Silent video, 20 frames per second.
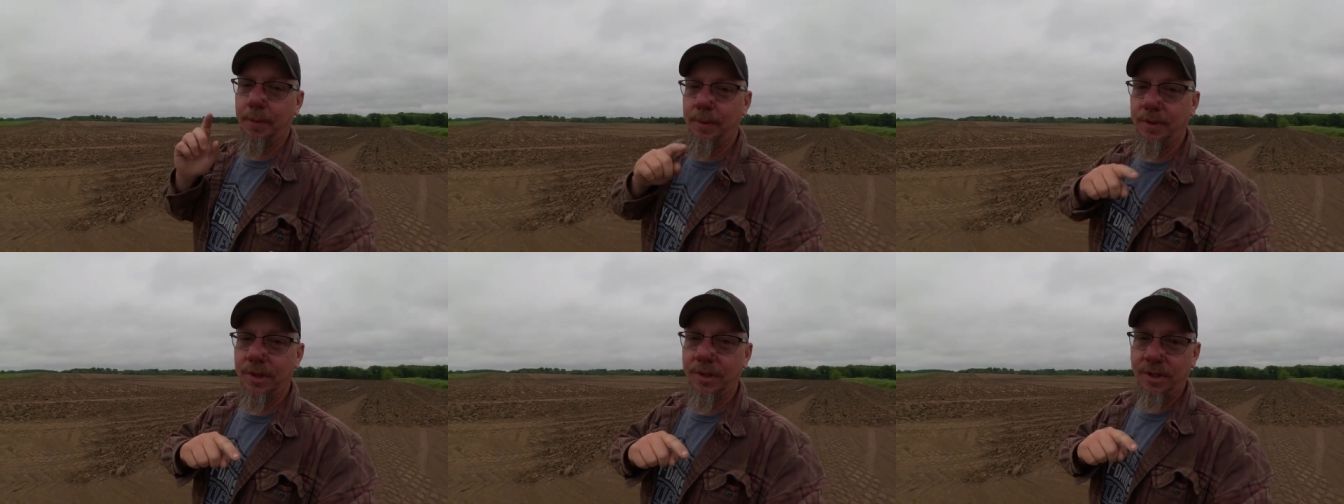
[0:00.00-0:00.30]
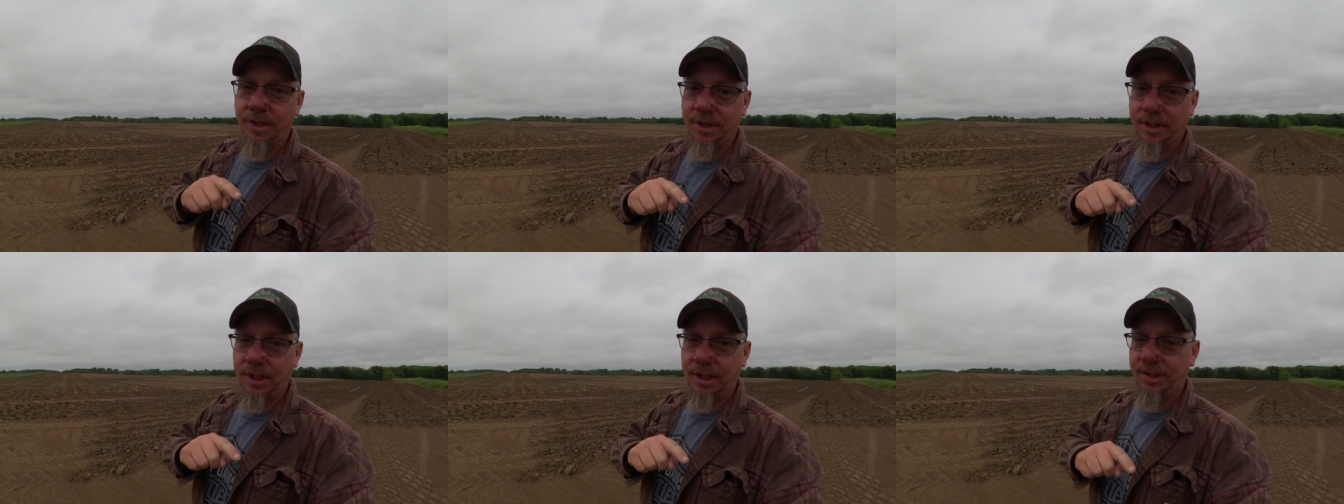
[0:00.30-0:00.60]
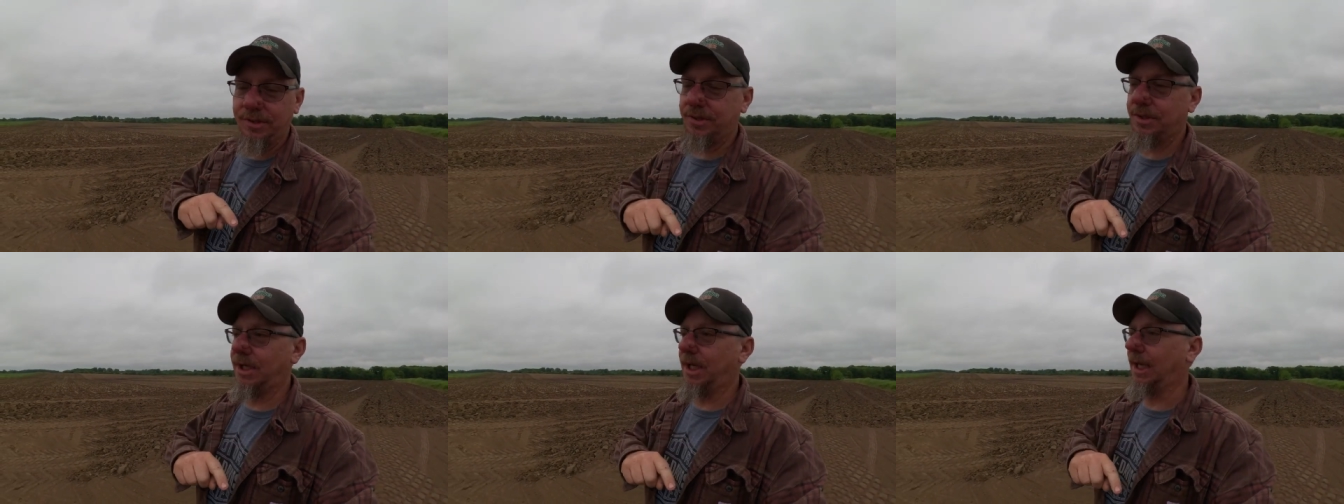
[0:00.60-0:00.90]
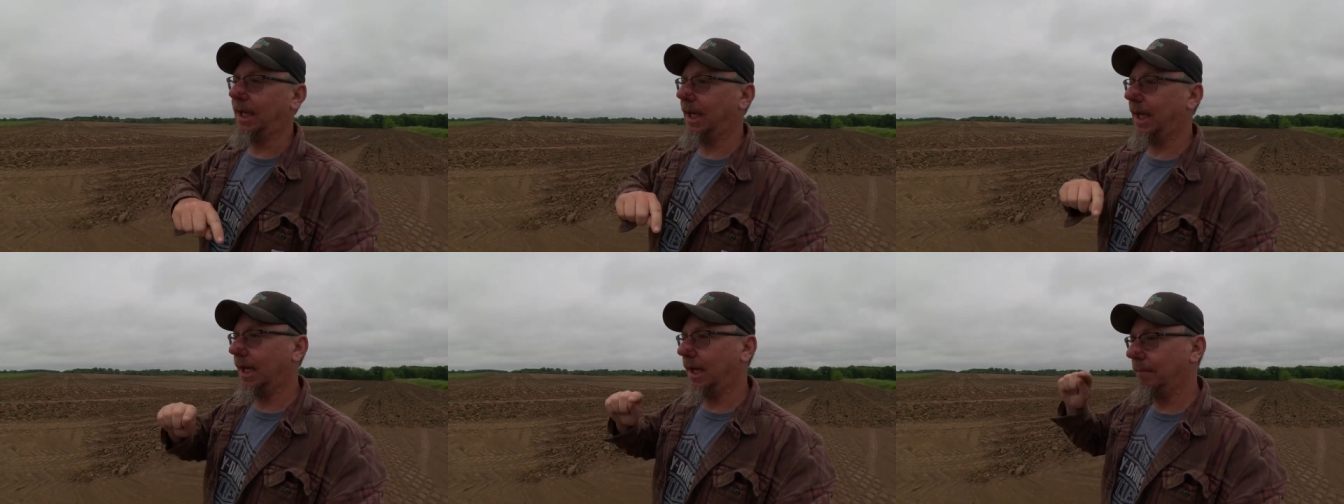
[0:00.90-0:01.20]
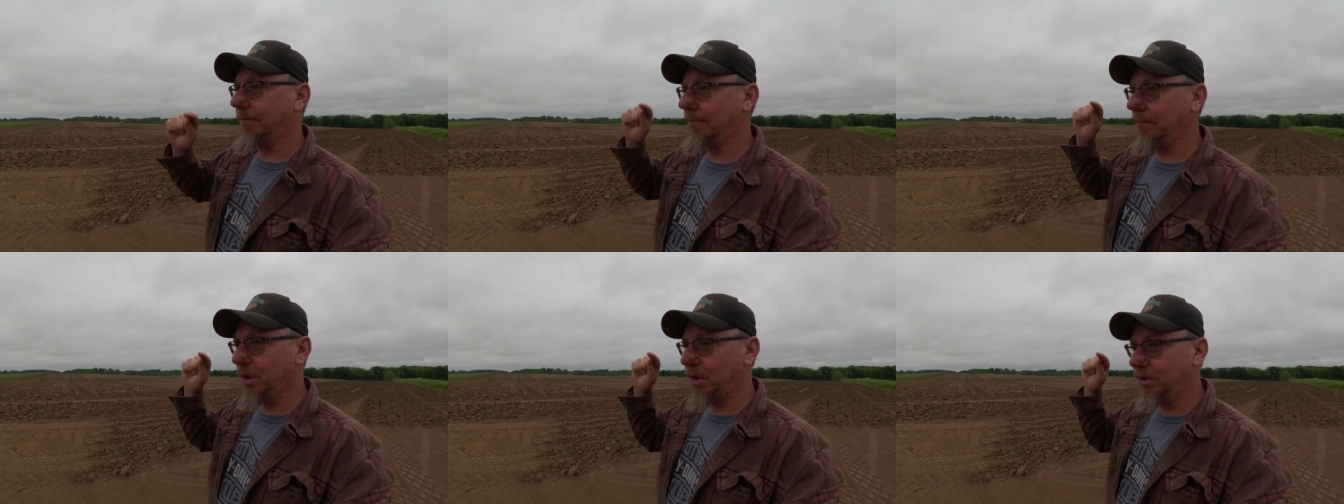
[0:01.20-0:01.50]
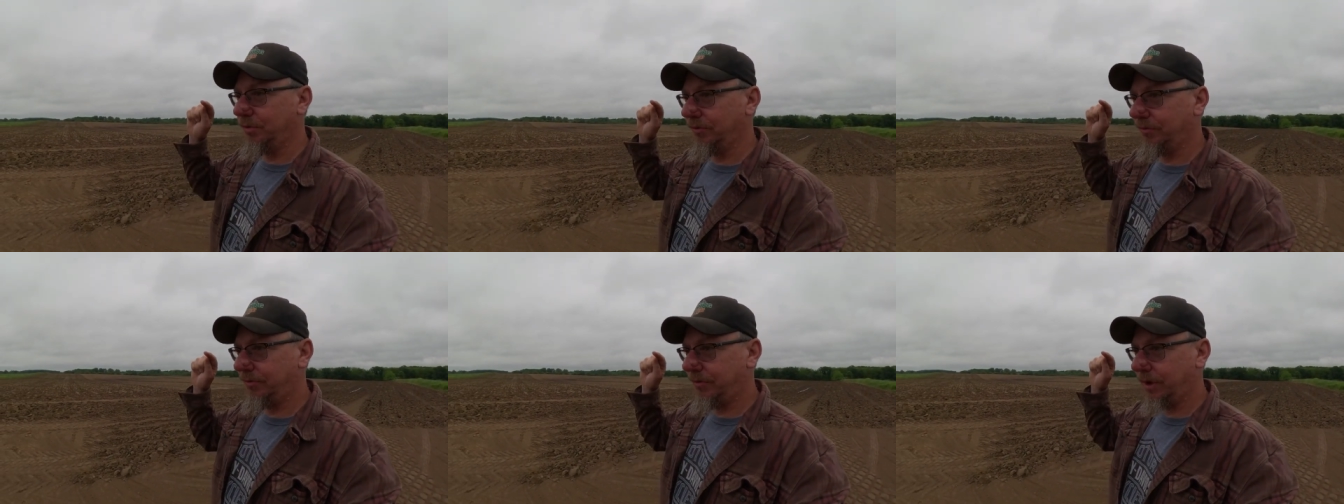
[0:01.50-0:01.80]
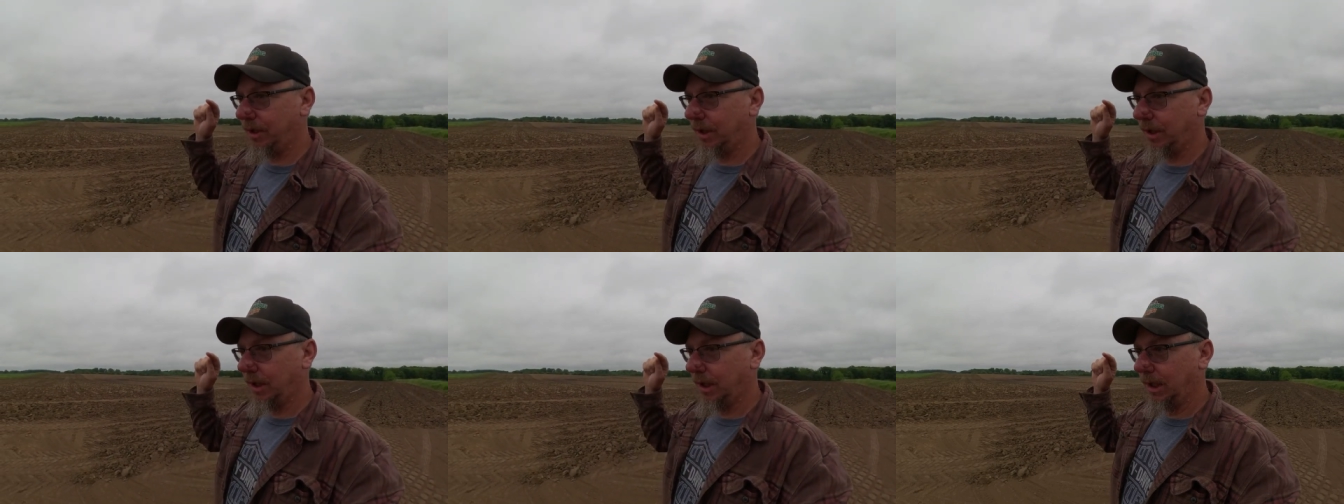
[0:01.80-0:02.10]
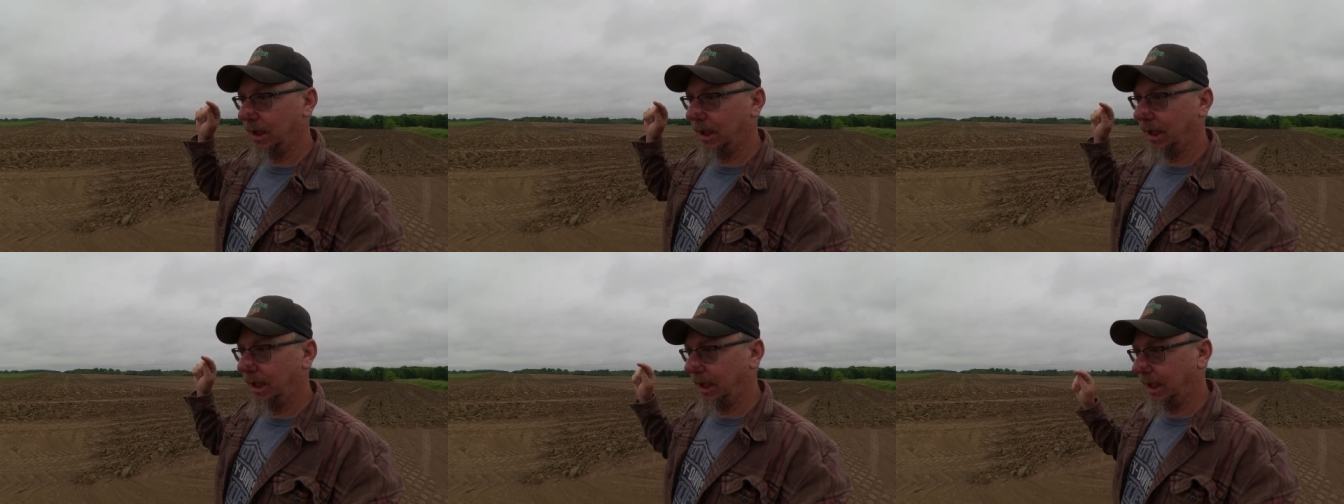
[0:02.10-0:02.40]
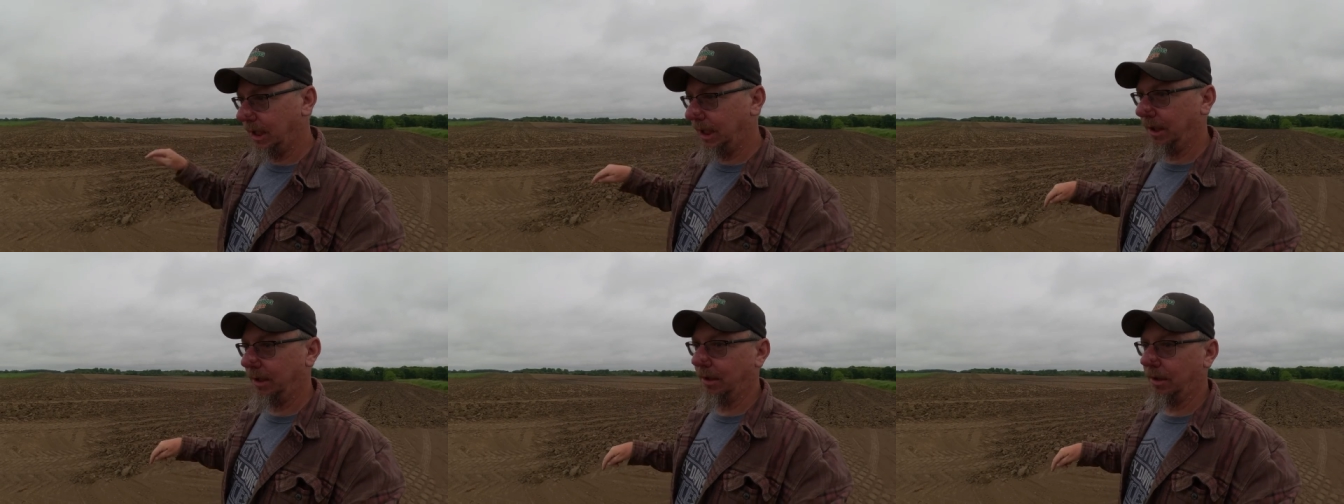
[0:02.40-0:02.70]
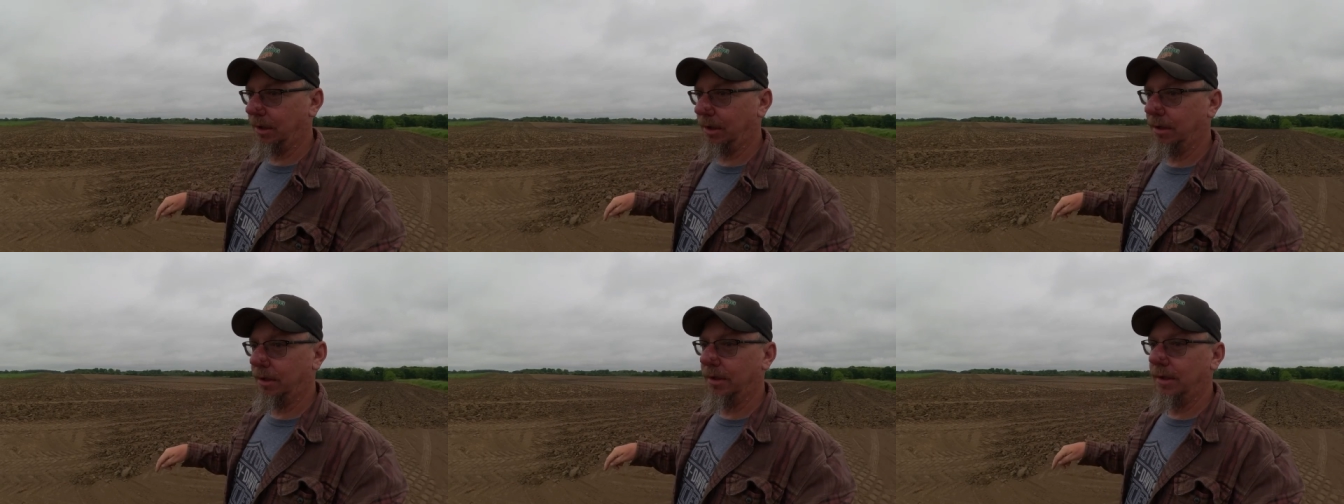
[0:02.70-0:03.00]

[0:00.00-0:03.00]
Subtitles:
to the disc and get it moved here,